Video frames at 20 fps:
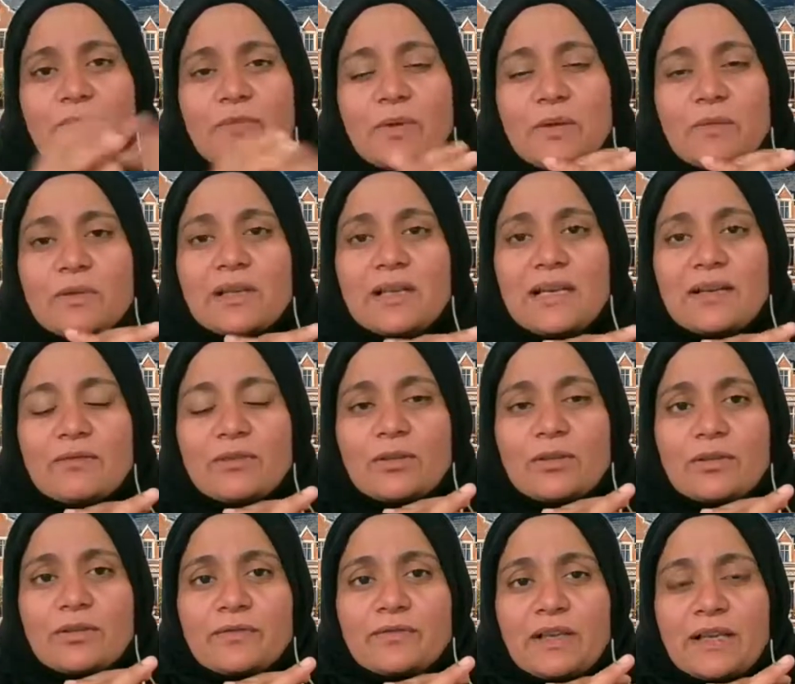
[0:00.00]
We will have a lot
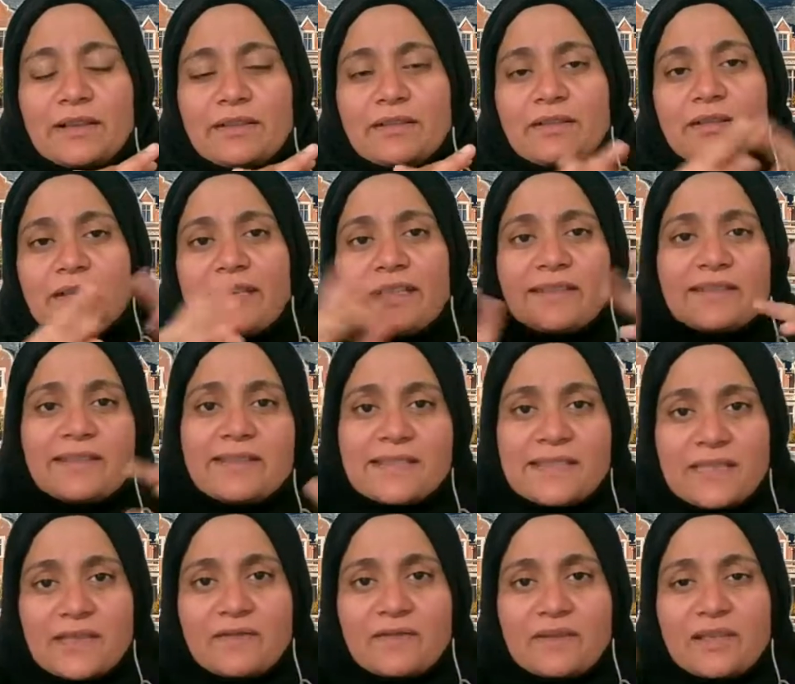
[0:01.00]
of other health and
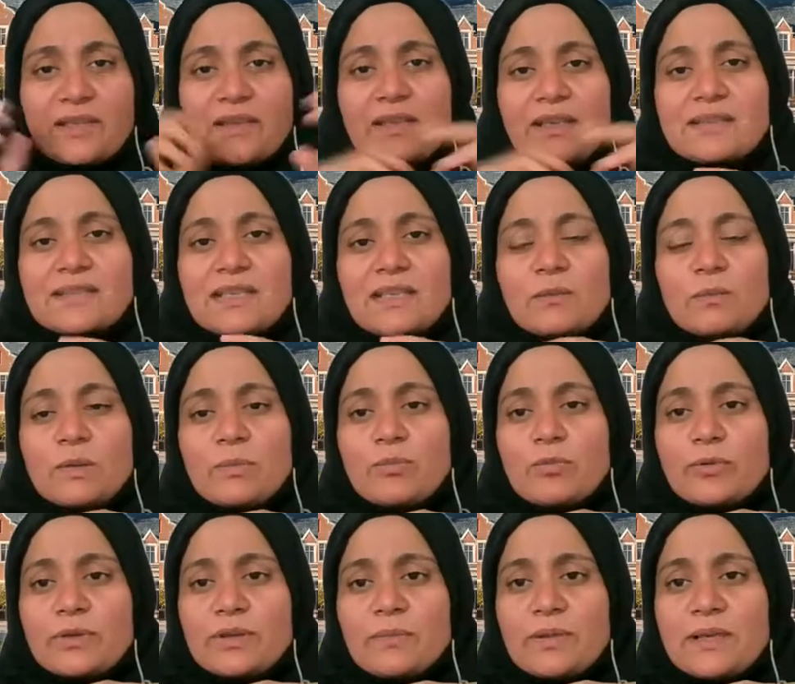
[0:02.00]
safety things that will be
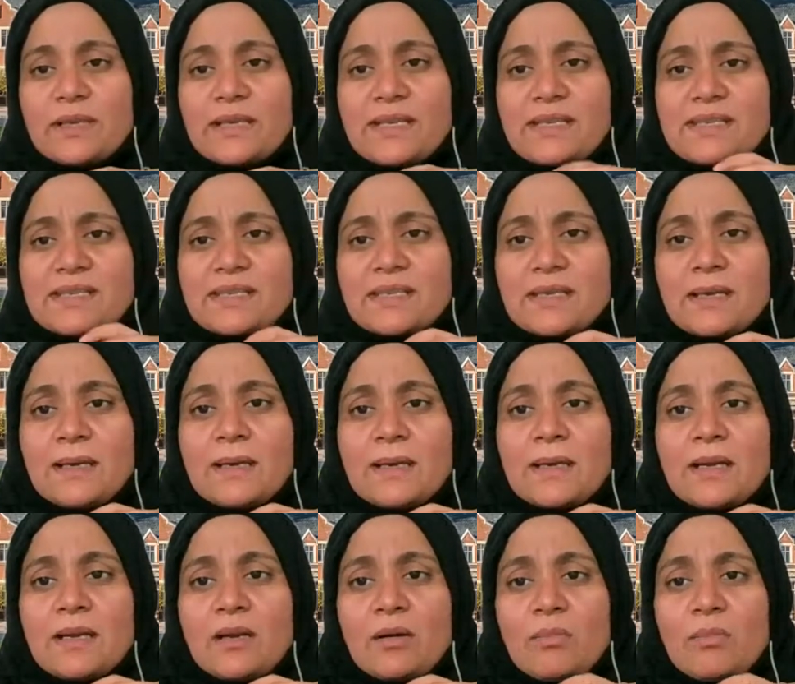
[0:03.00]
put in place,
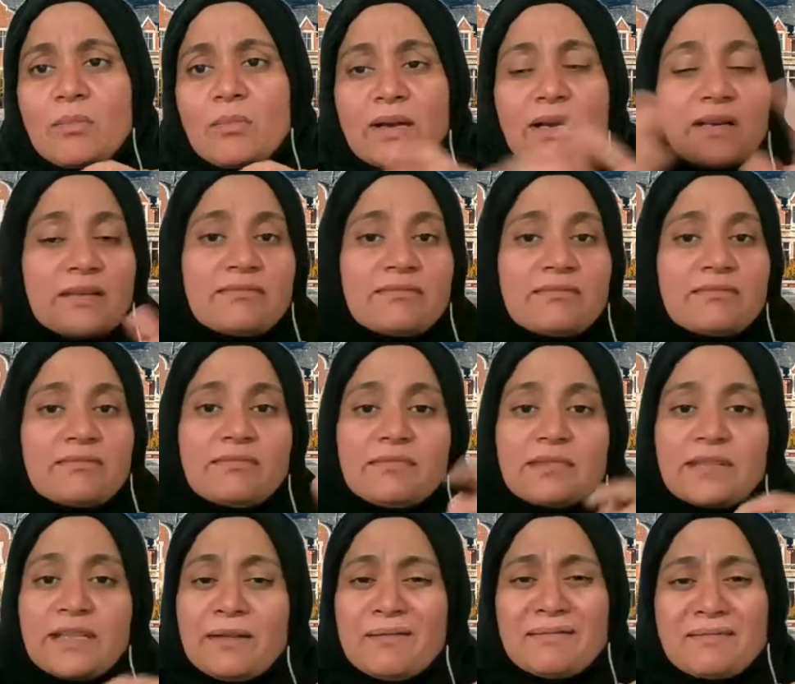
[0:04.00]
but
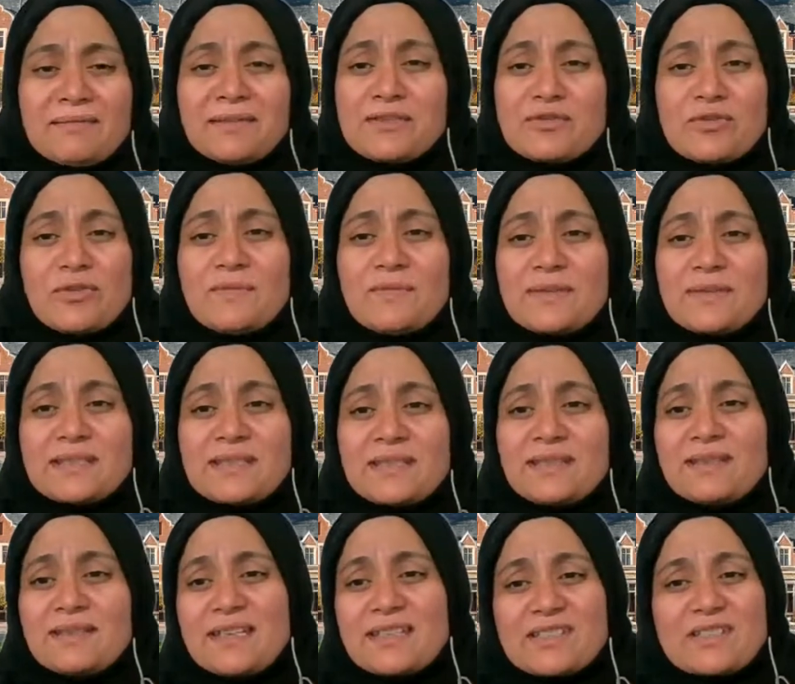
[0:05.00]
there's obviously
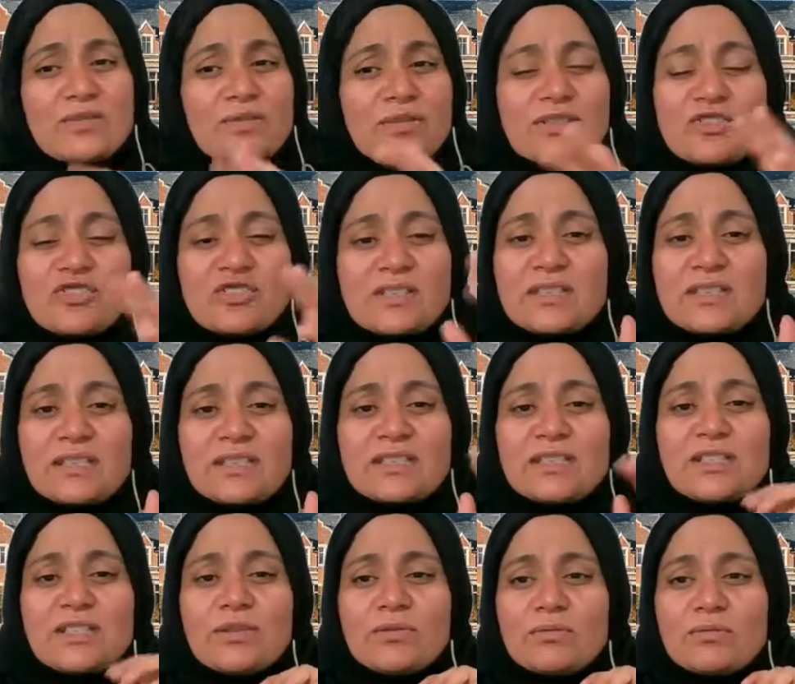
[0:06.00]
that's going to just
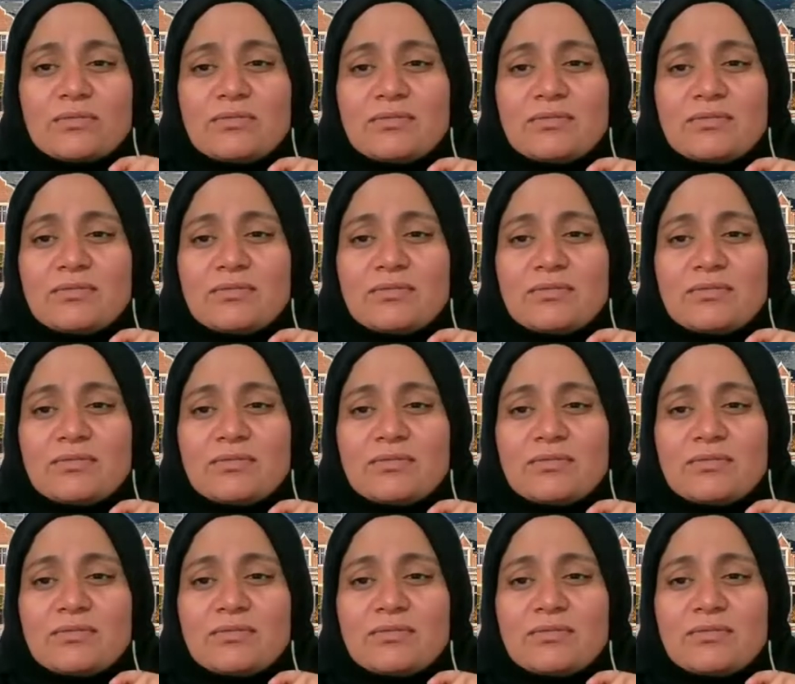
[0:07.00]
continue.